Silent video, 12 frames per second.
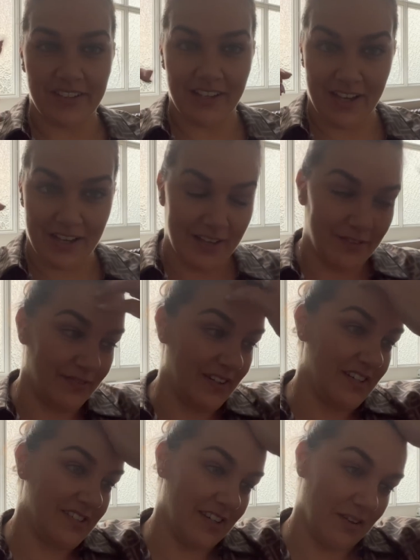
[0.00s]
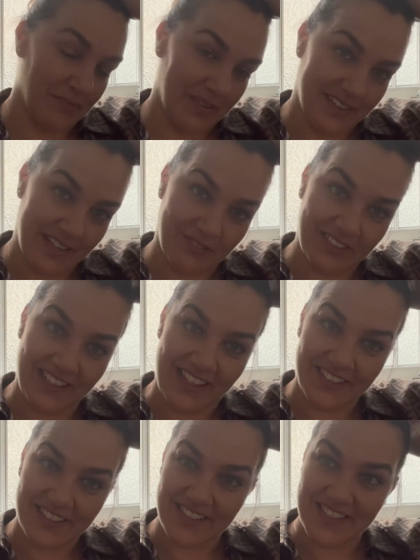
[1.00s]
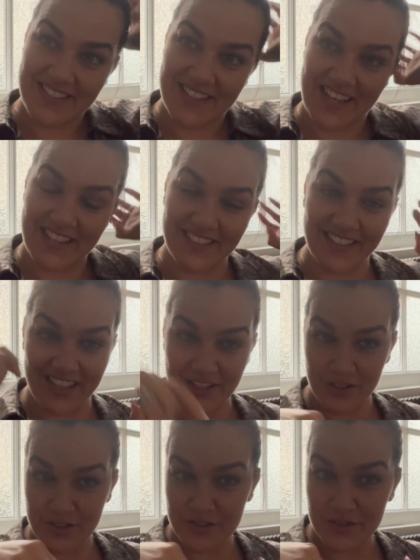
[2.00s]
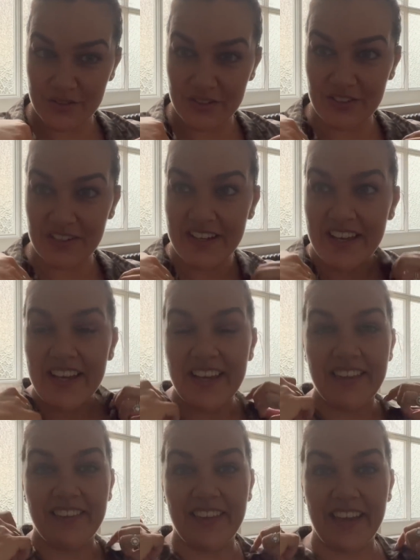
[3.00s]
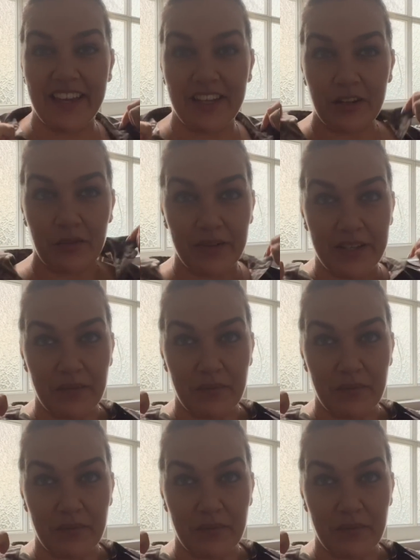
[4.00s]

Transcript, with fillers: and I finished up with lovely lunch at the Stanton as you saw. Then we